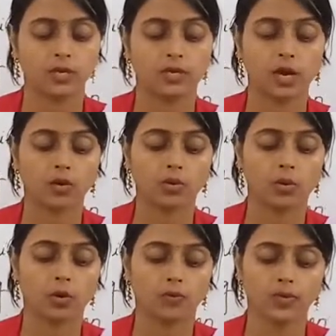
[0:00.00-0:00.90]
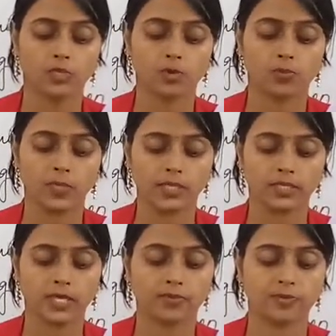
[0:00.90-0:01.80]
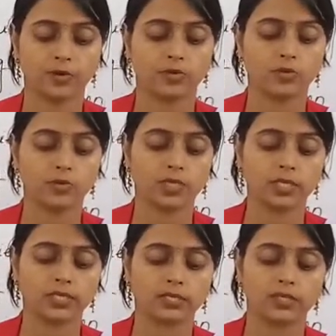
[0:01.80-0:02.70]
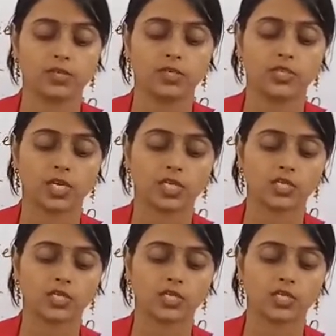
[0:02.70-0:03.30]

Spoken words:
Now go away, Joe, please. And for goodness sake,